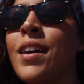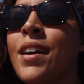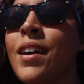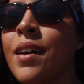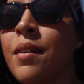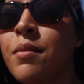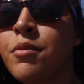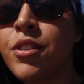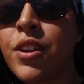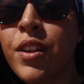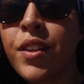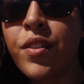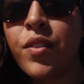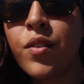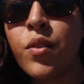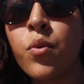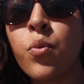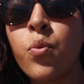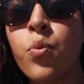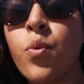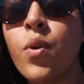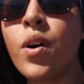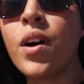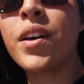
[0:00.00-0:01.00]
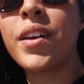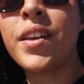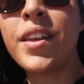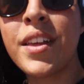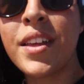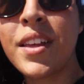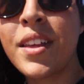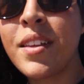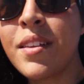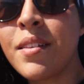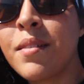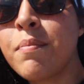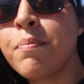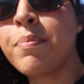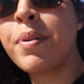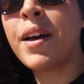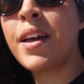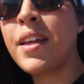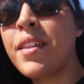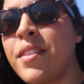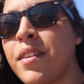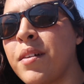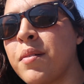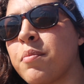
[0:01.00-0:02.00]
I'm just walking
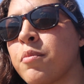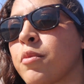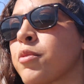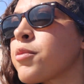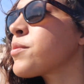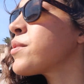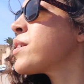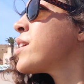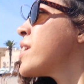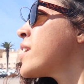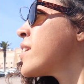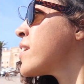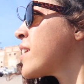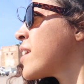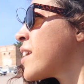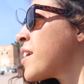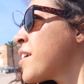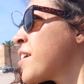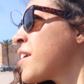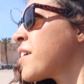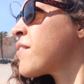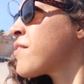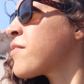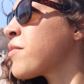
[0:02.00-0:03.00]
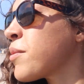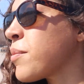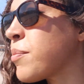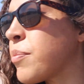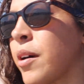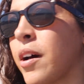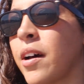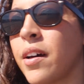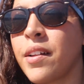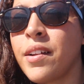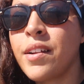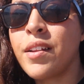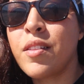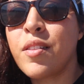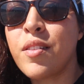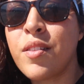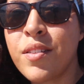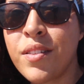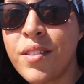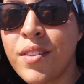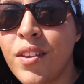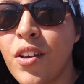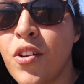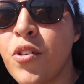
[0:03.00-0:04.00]
by the marina area of Rabat and it's
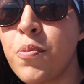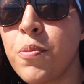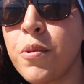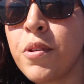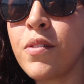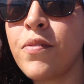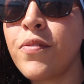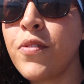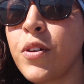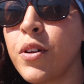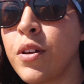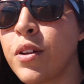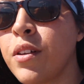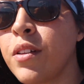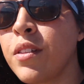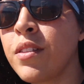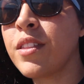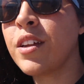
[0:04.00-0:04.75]
so beautiful.